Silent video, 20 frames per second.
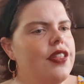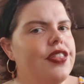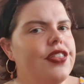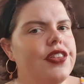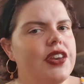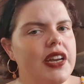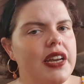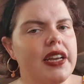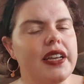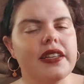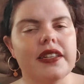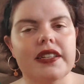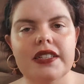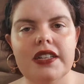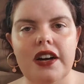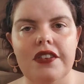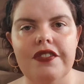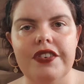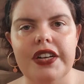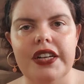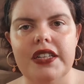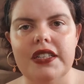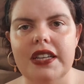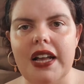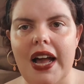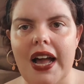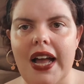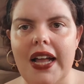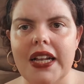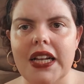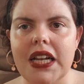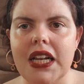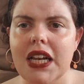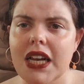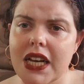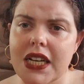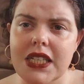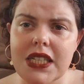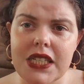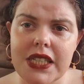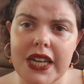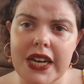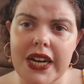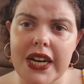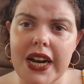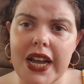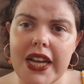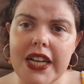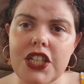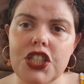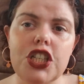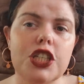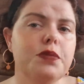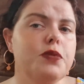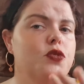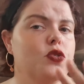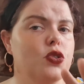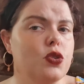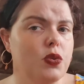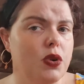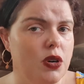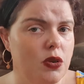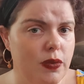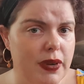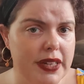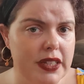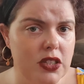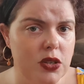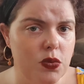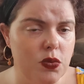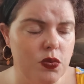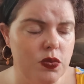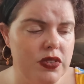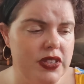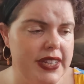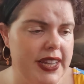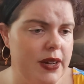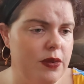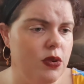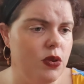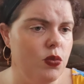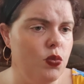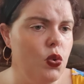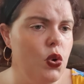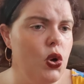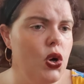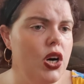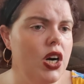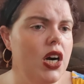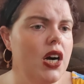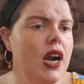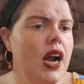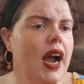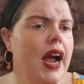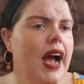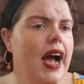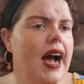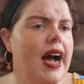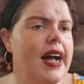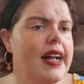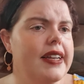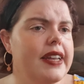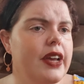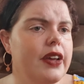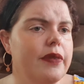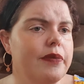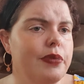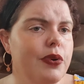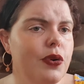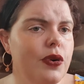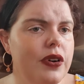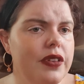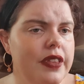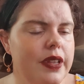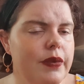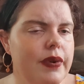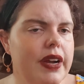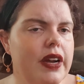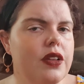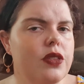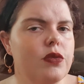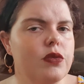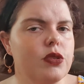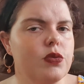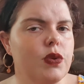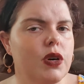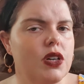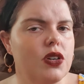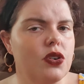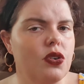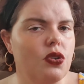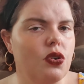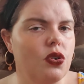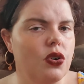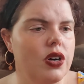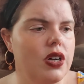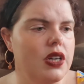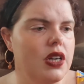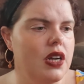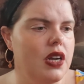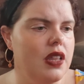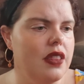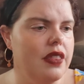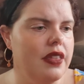three discoveries in 1939, just before the world went to the Second World War, and how important they were. There was one on the